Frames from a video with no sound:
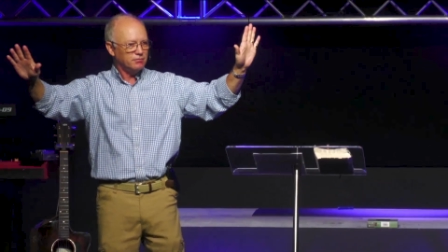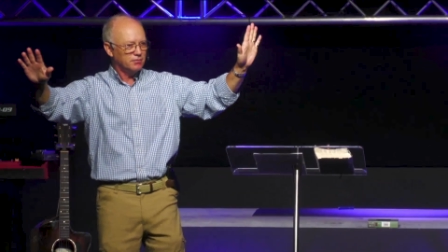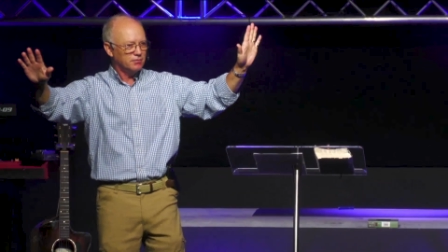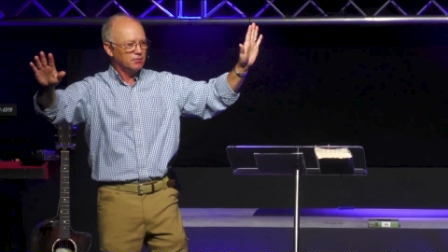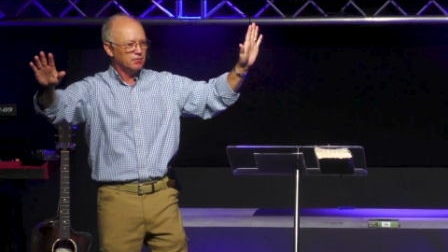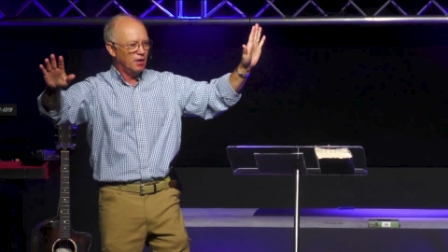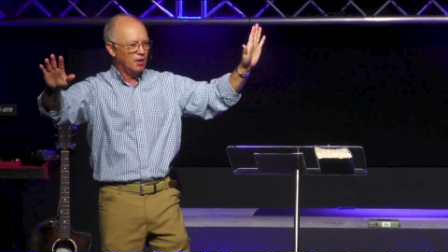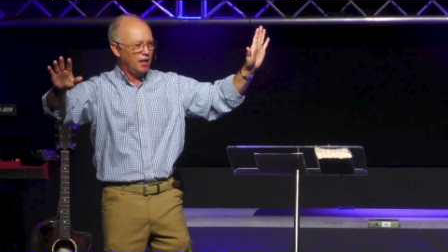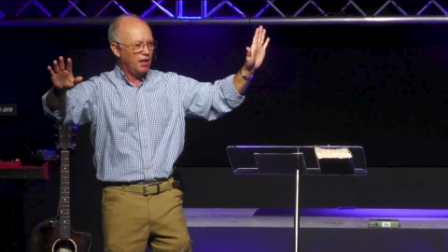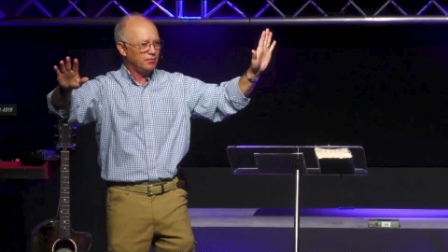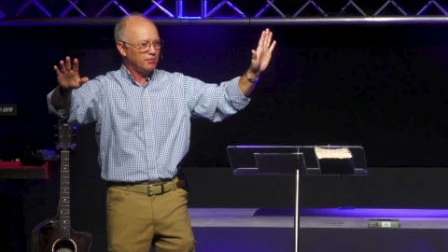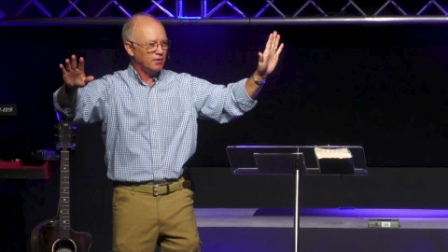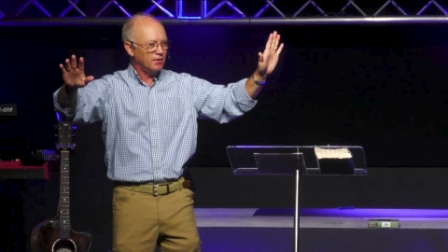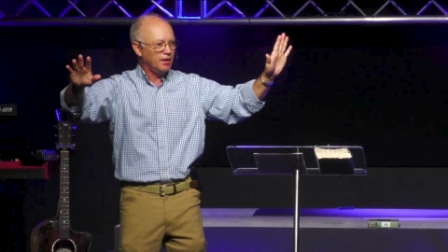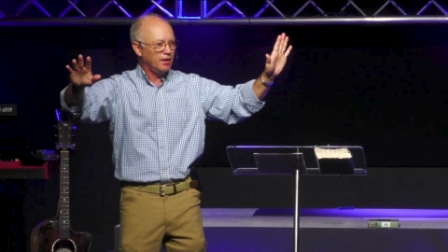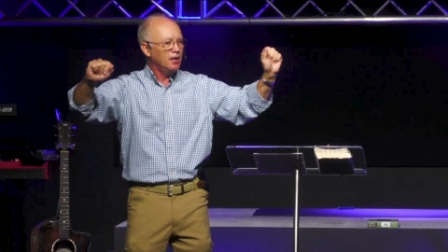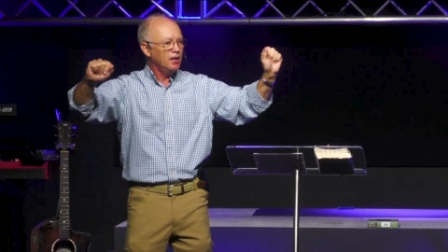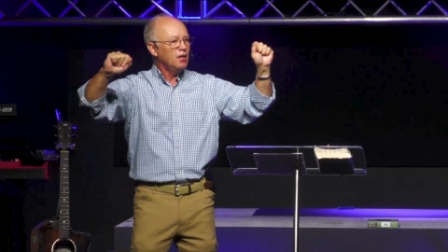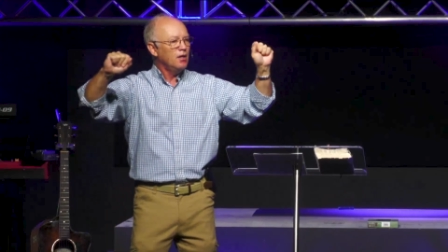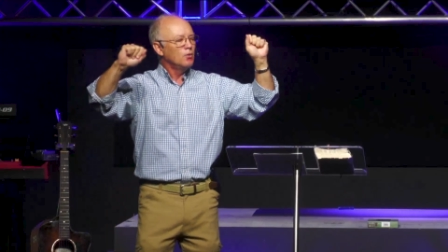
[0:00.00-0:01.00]
Right.
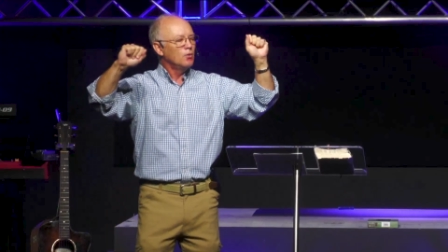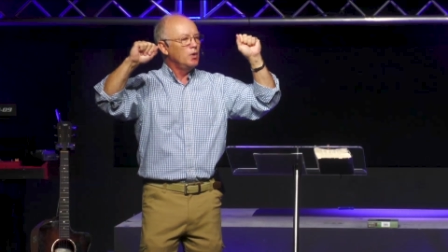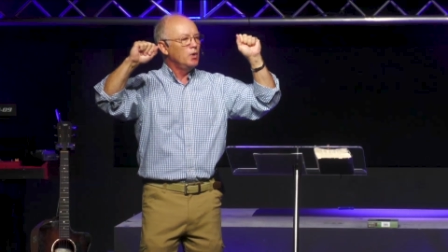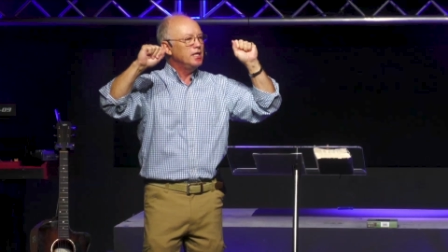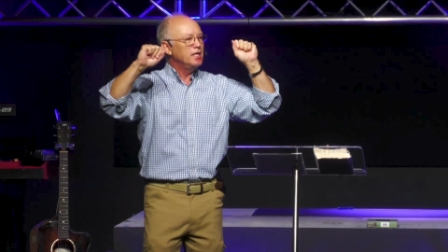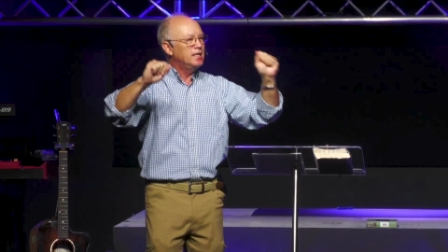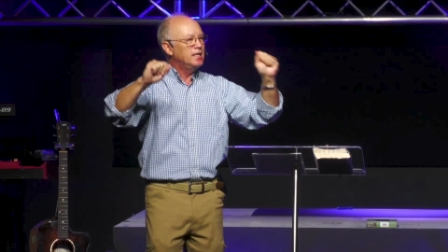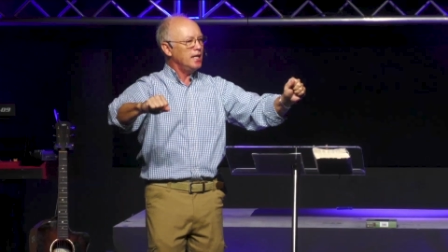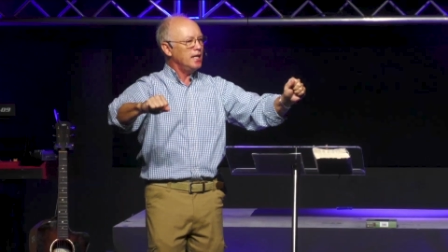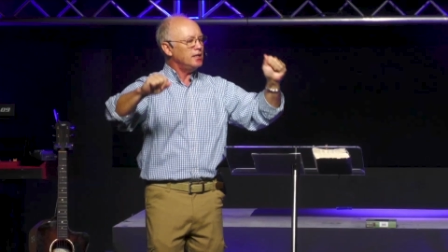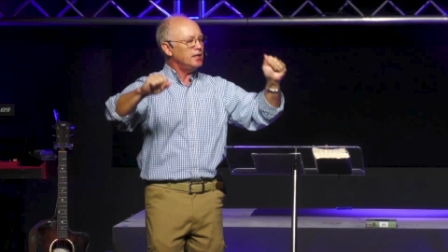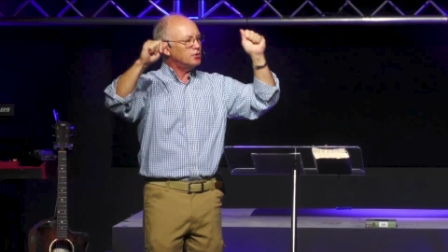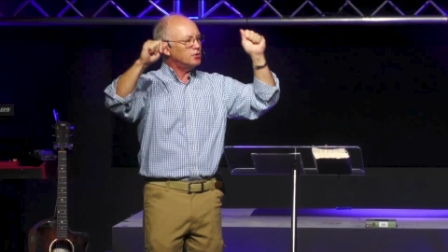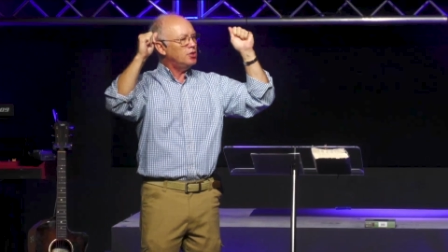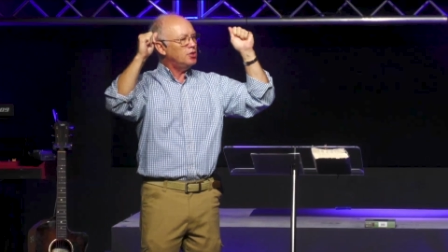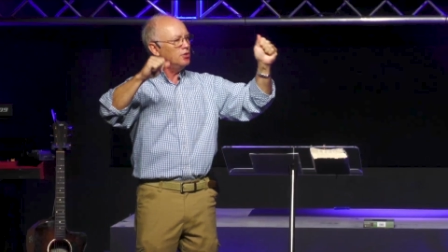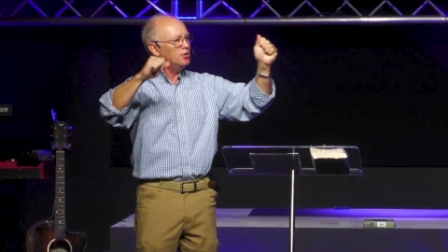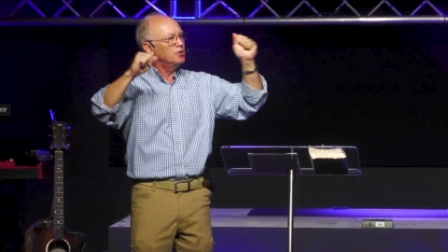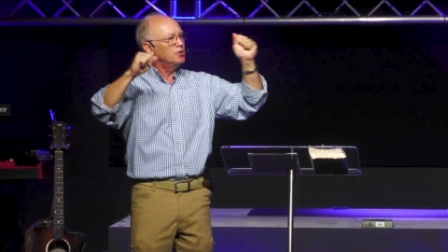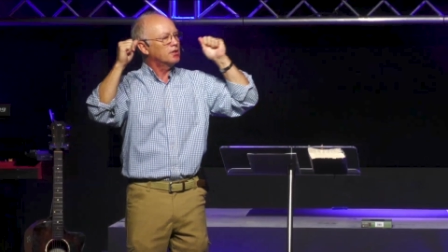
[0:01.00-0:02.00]
We get
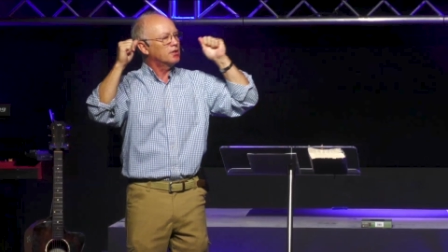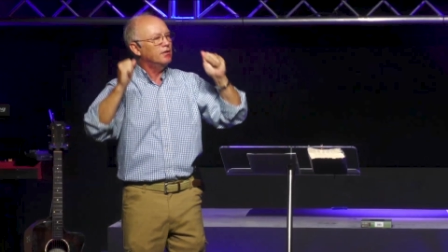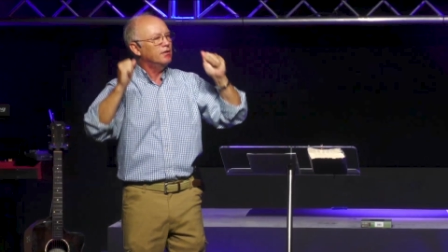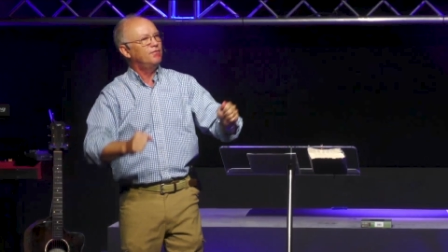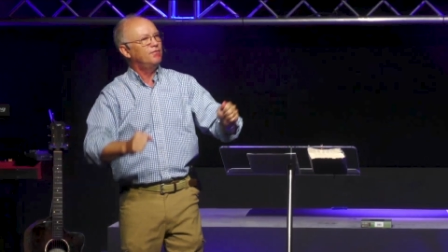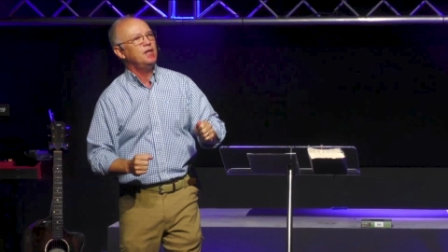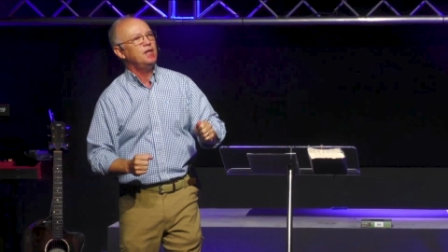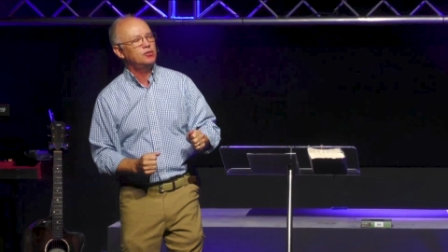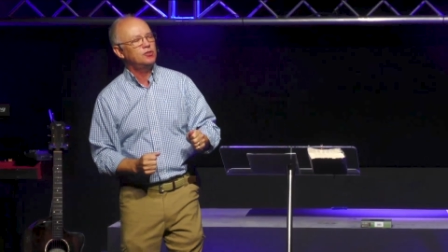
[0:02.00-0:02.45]
to the convention